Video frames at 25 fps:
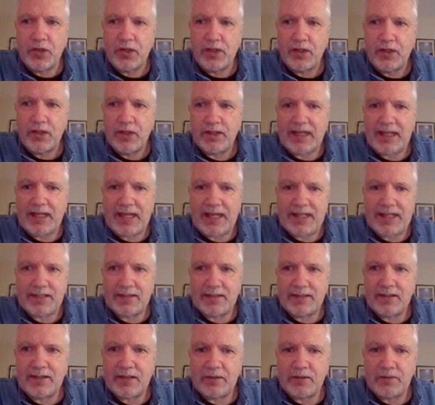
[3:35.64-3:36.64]
the
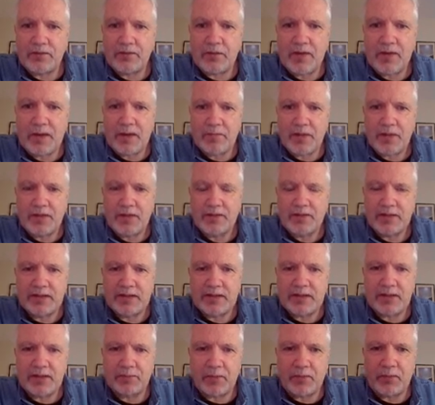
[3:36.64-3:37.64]
8th of November,
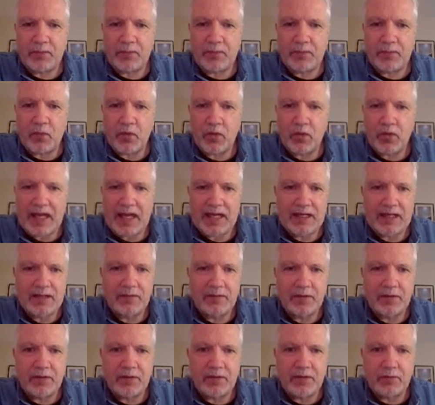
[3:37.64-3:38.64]
this is before any of
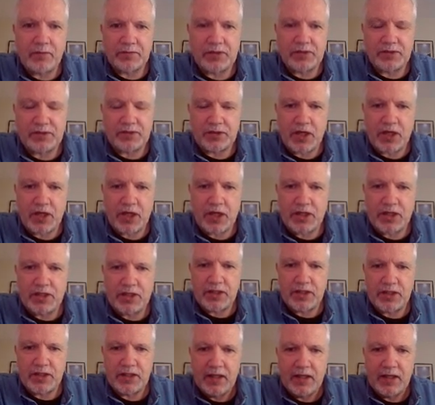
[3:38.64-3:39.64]
the eruptions occurred.
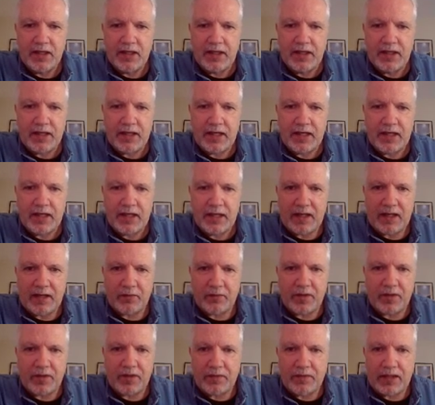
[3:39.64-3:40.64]
Here we have
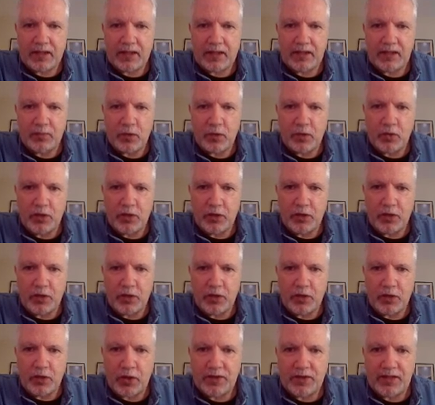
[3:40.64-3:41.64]
Grindavik, the Blue
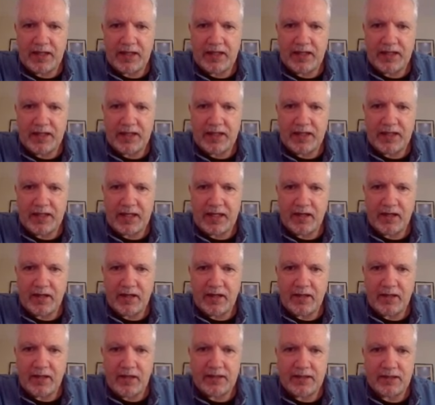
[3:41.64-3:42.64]
Lagoon in here,
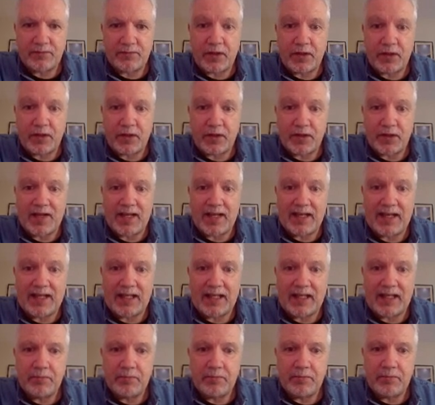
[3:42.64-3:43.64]
and the
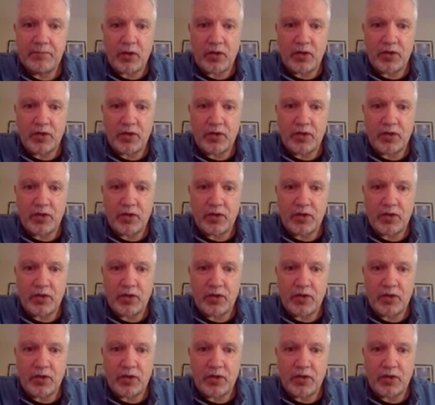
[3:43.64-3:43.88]
Svartsvengi power